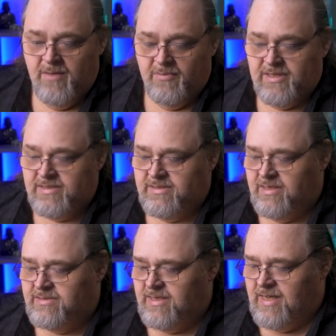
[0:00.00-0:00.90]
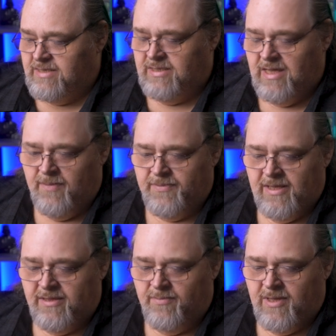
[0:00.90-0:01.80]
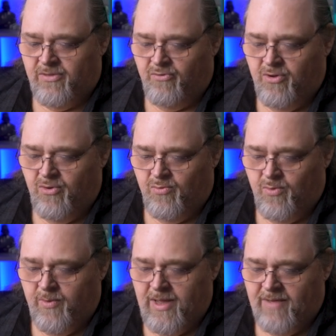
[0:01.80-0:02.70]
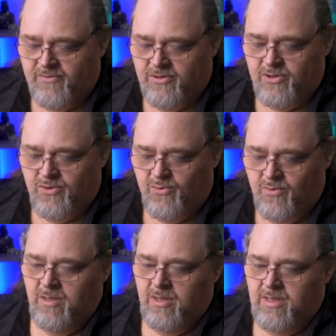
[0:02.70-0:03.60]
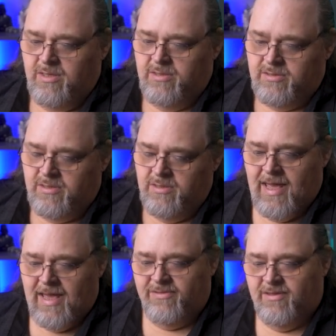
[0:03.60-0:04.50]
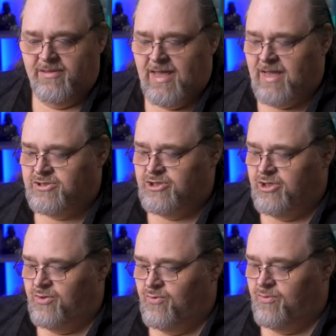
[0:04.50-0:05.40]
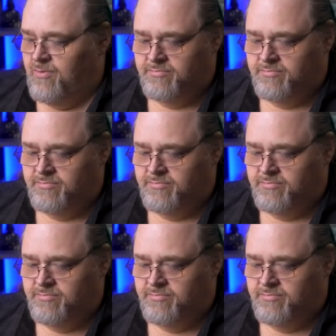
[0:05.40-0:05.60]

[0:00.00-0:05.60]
But this doesn't actually update them on their own. What we have to do is add the dash U.